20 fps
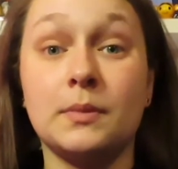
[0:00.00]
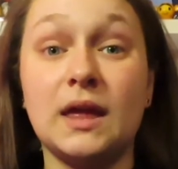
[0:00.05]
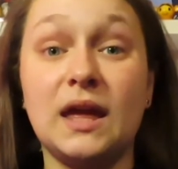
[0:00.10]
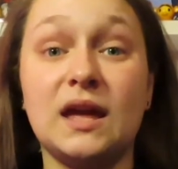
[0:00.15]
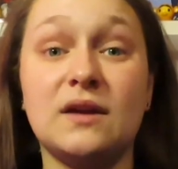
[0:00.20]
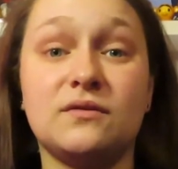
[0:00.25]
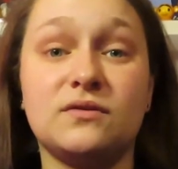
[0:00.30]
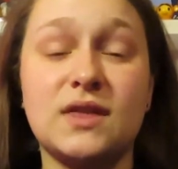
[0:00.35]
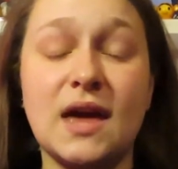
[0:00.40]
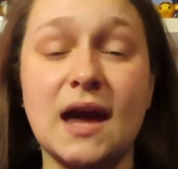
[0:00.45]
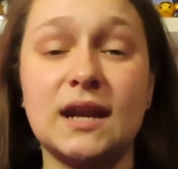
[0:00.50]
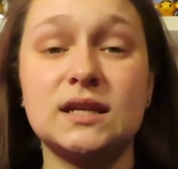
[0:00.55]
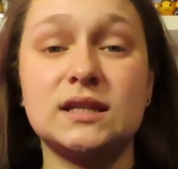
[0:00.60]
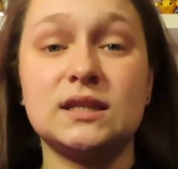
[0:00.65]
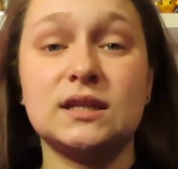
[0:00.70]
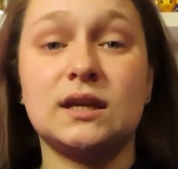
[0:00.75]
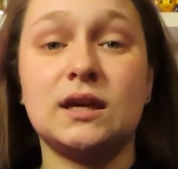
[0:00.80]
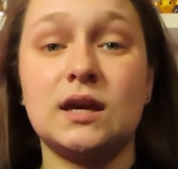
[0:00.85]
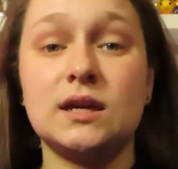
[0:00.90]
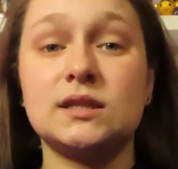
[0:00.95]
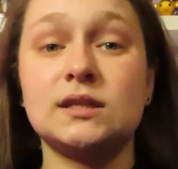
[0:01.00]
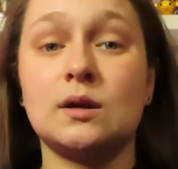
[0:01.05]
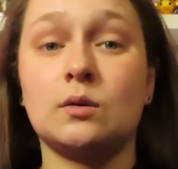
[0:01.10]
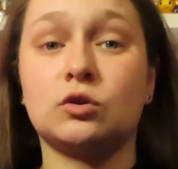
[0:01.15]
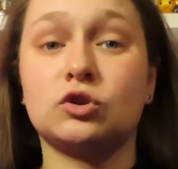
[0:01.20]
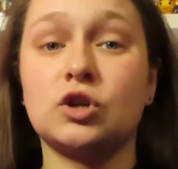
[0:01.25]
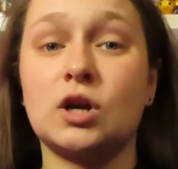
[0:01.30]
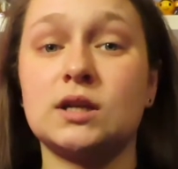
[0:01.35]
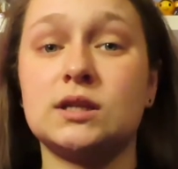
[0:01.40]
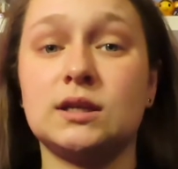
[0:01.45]
If that is the case, I will
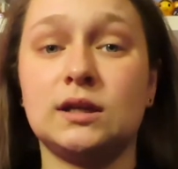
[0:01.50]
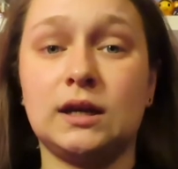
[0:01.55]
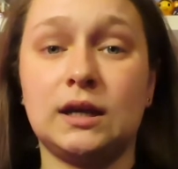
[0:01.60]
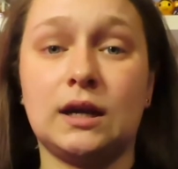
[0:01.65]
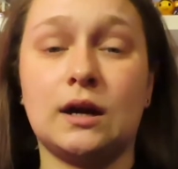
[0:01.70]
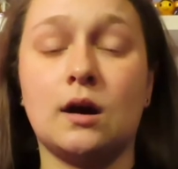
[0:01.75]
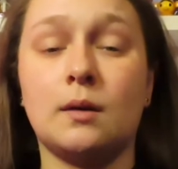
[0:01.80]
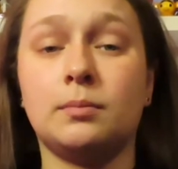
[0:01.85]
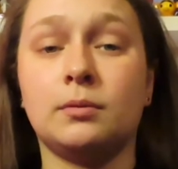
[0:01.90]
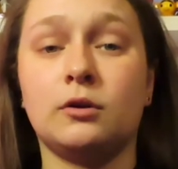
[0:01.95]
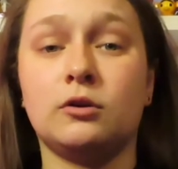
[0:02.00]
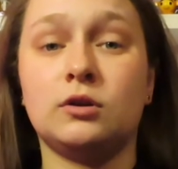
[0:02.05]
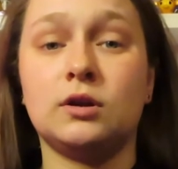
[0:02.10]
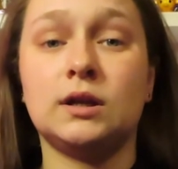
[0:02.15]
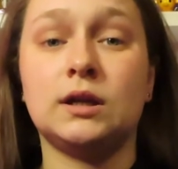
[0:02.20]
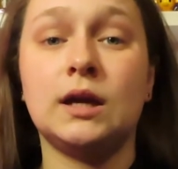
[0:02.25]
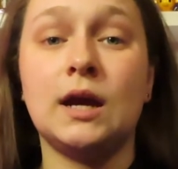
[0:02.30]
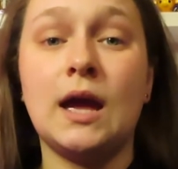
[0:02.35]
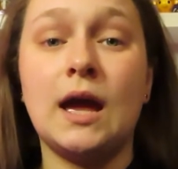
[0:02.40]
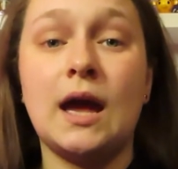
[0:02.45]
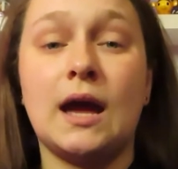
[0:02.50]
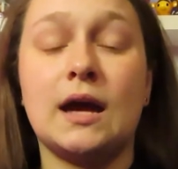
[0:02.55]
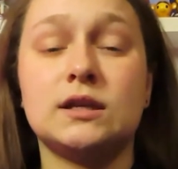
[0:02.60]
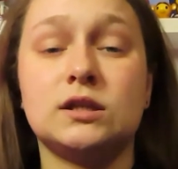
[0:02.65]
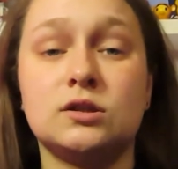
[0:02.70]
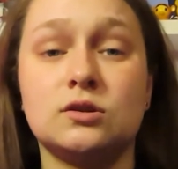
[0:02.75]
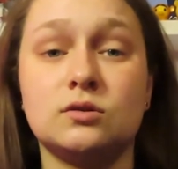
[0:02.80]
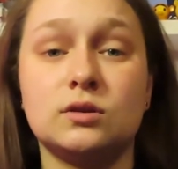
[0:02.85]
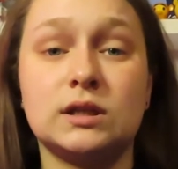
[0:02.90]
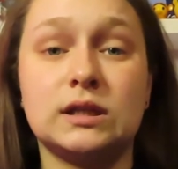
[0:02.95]
try to get it uploaded as
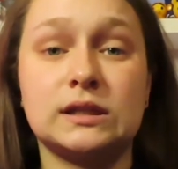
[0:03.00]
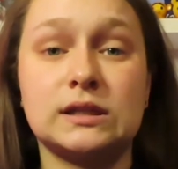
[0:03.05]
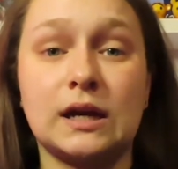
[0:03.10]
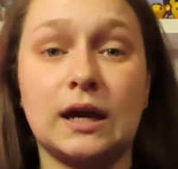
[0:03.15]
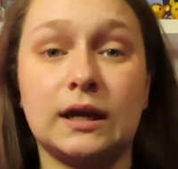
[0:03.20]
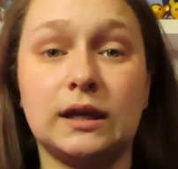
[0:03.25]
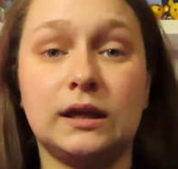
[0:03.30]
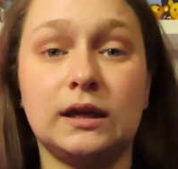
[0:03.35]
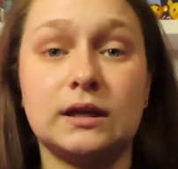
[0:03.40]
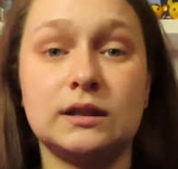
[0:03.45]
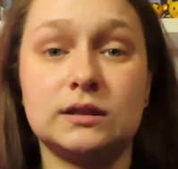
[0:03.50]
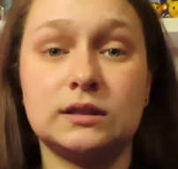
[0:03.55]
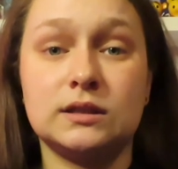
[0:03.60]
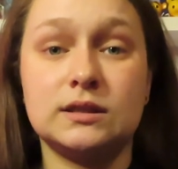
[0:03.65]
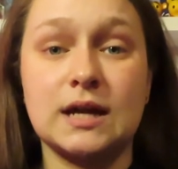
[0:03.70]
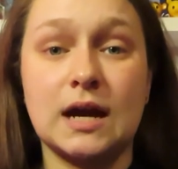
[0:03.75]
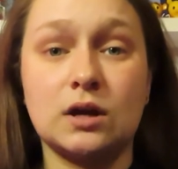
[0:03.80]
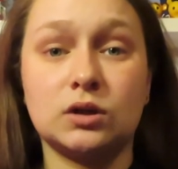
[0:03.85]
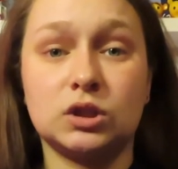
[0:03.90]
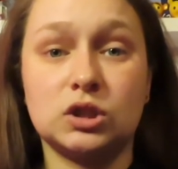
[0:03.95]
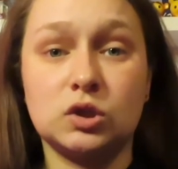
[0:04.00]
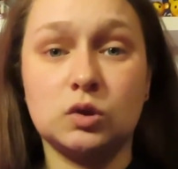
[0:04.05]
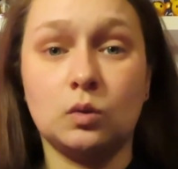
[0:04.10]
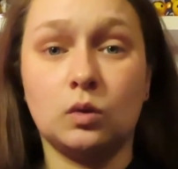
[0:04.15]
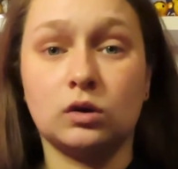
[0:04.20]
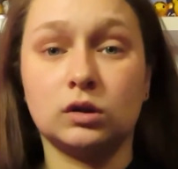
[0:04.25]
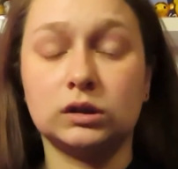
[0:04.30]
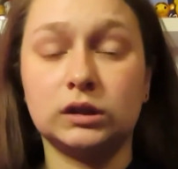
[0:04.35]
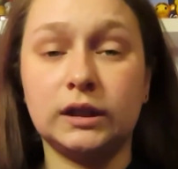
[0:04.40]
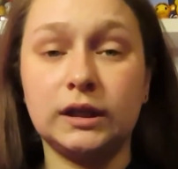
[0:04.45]
soon as I get down to
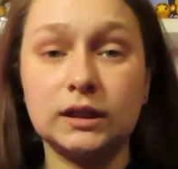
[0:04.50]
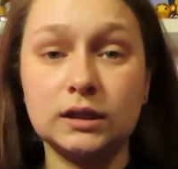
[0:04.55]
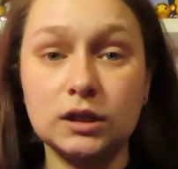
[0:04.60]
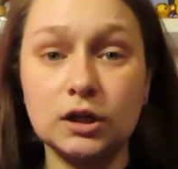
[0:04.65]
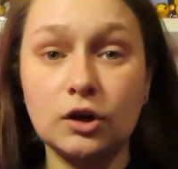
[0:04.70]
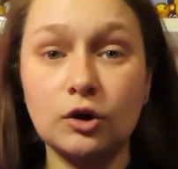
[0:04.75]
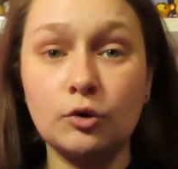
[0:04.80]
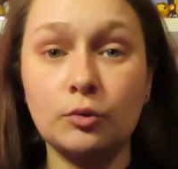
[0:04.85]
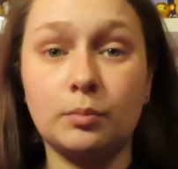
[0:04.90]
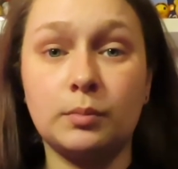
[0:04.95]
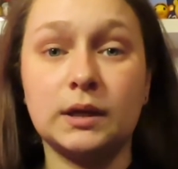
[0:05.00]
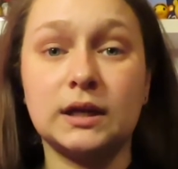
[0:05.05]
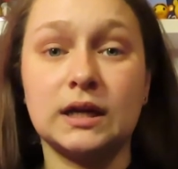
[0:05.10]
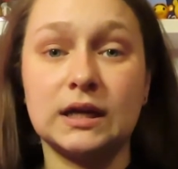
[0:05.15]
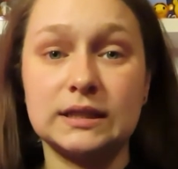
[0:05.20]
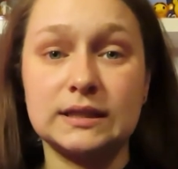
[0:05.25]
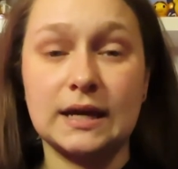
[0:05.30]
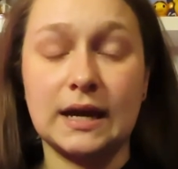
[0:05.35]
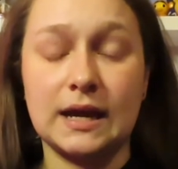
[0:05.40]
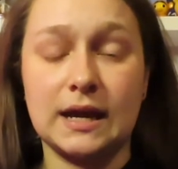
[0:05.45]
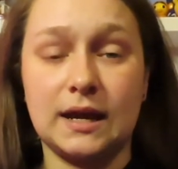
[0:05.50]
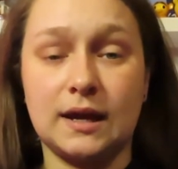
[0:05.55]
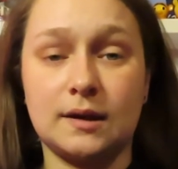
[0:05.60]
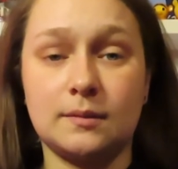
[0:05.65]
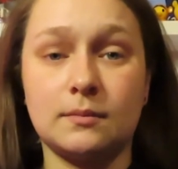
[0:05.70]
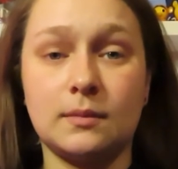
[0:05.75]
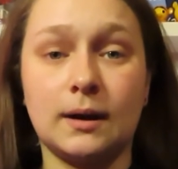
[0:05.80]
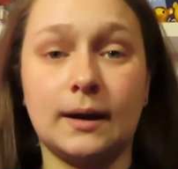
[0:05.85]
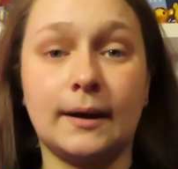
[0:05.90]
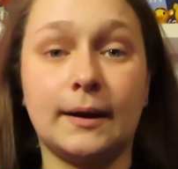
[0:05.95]
Orlando, because I
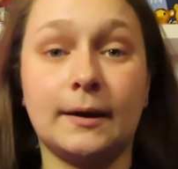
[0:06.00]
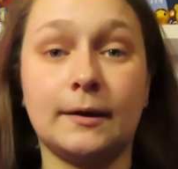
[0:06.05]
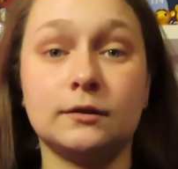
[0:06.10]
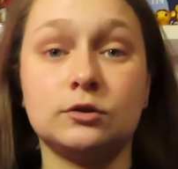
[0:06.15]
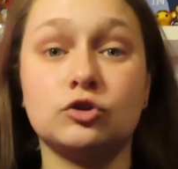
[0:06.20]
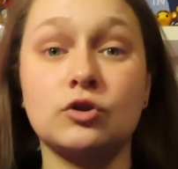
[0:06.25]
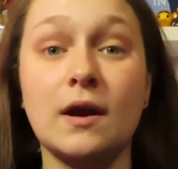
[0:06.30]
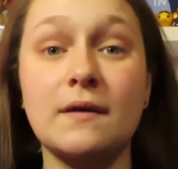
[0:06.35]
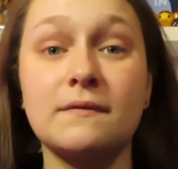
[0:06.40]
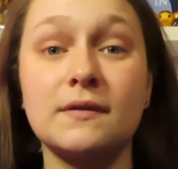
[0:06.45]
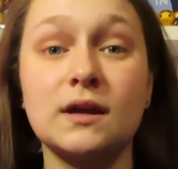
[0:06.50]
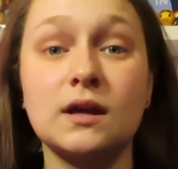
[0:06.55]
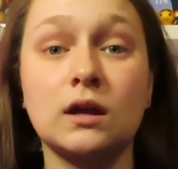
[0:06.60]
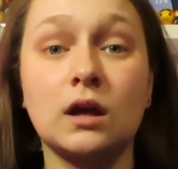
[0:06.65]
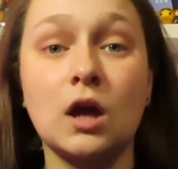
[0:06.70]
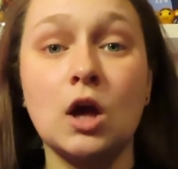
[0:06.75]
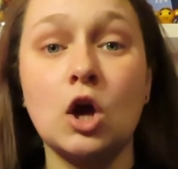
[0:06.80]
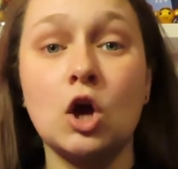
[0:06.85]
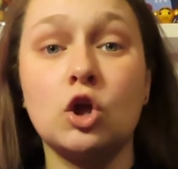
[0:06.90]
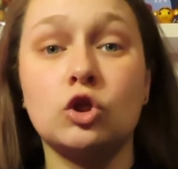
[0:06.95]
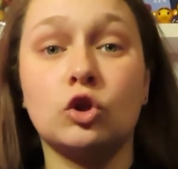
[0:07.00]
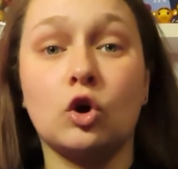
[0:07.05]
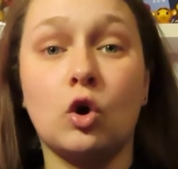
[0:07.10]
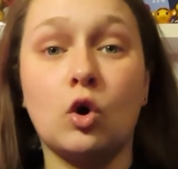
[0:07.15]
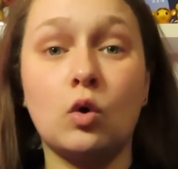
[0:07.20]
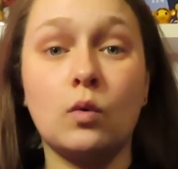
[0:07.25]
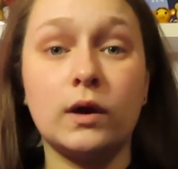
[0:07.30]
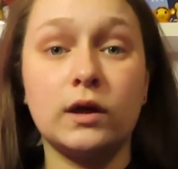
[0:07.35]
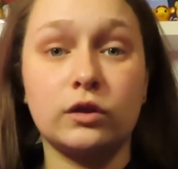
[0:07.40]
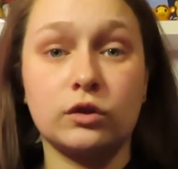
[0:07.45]
am driving the
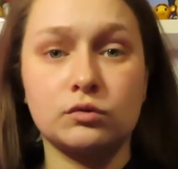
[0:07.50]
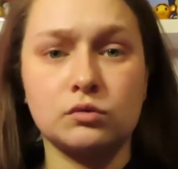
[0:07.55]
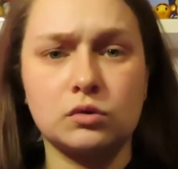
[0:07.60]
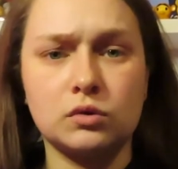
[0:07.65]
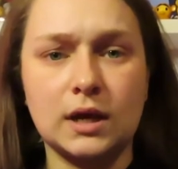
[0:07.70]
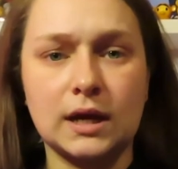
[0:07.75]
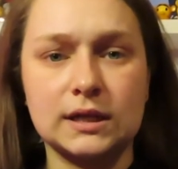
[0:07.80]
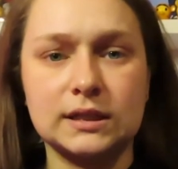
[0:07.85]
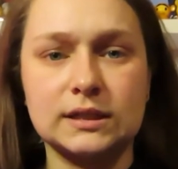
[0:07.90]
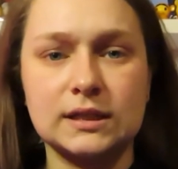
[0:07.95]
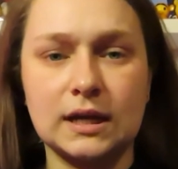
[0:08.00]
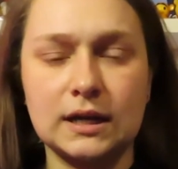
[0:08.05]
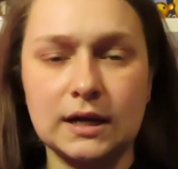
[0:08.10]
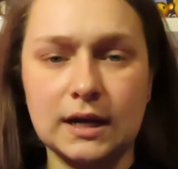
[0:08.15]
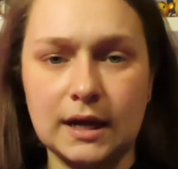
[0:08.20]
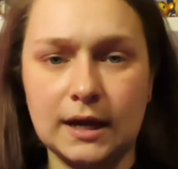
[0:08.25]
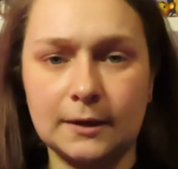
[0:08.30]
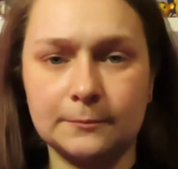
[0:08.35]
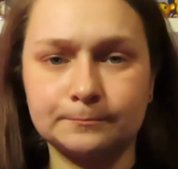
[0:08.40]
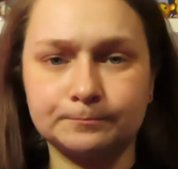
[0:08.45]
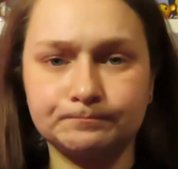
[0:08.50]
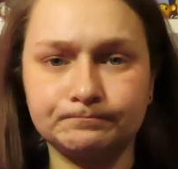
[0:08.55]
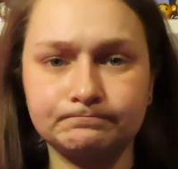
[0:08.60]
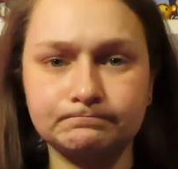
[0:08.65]
whole way through next Sunday.